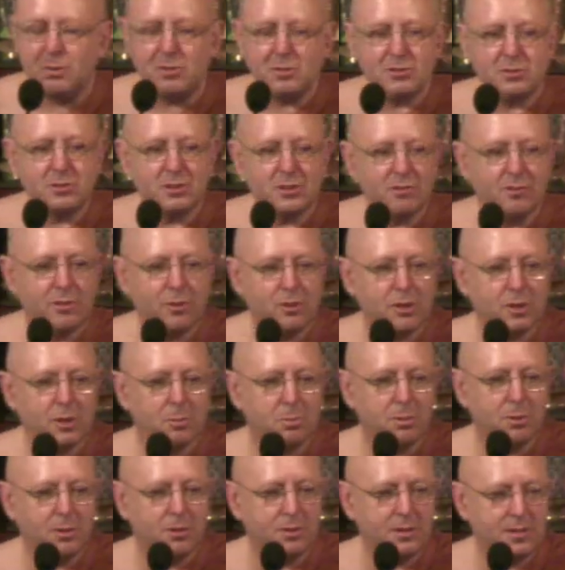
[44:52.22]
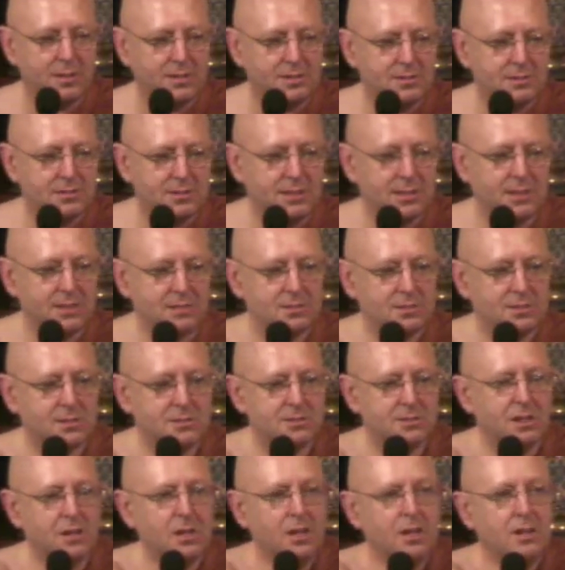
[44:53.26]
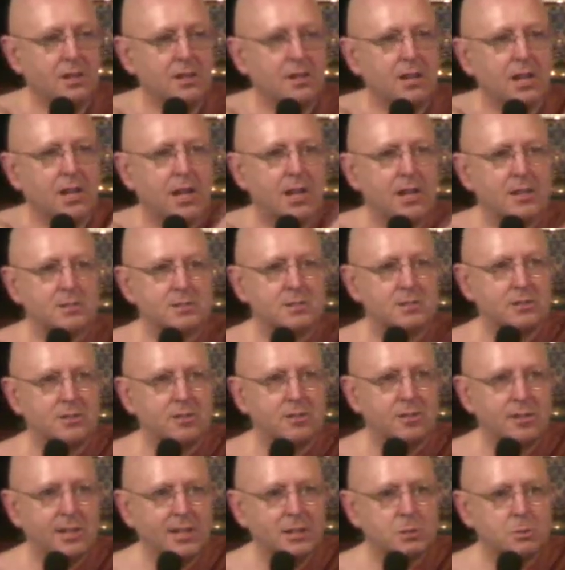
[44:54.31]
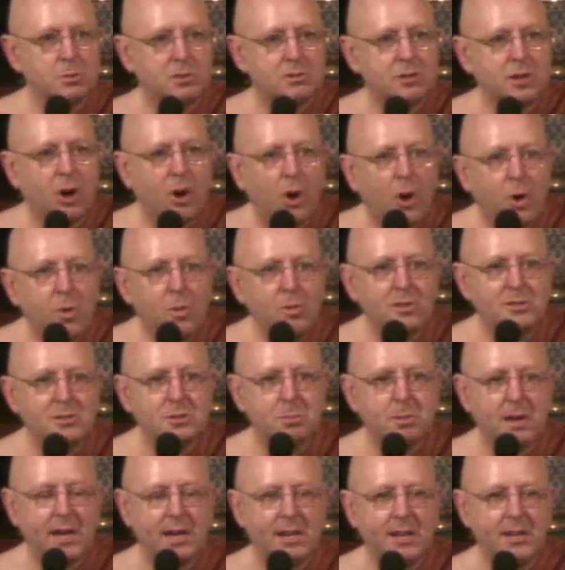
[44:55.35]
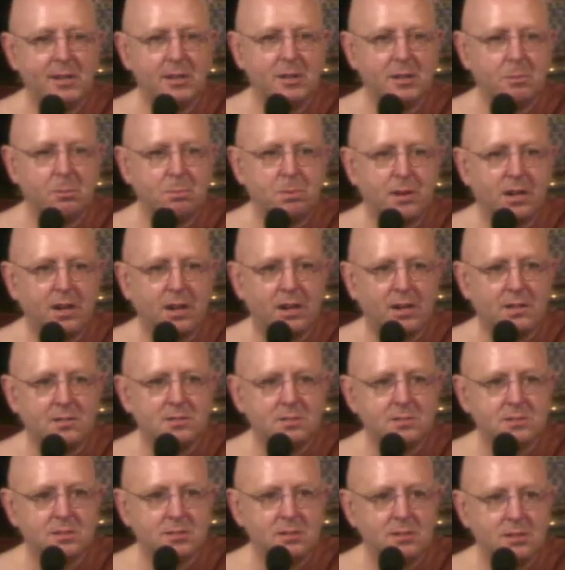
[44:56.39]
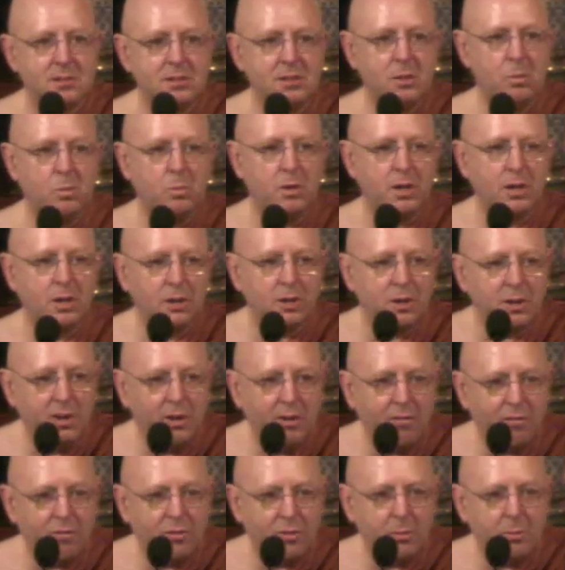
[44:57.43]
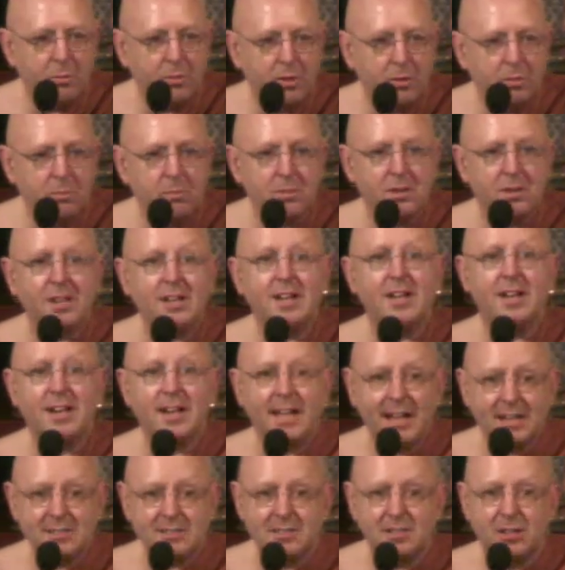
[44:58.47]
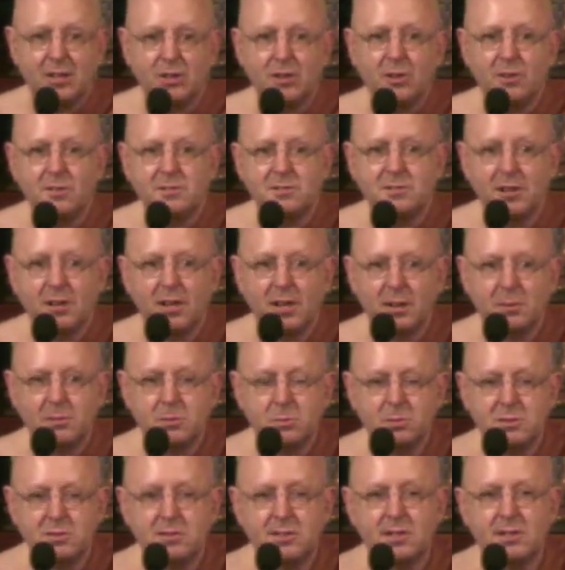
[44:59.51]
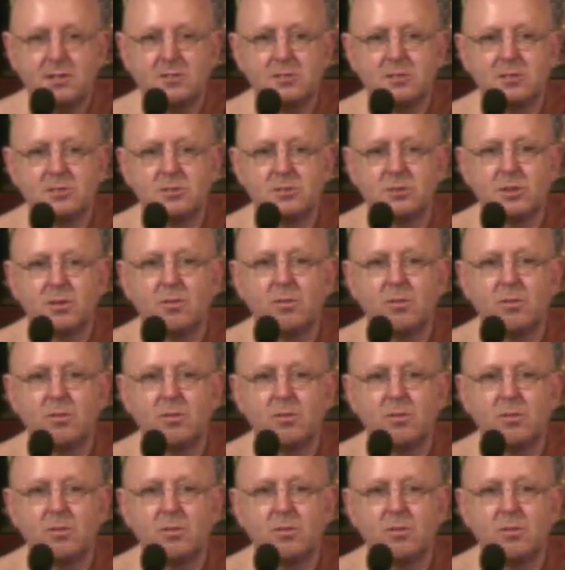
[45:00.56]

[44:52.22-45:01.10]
sort of look upon these things as as things which hold us back in the past. We learn from them, and actually, a lot of times we tend to sort of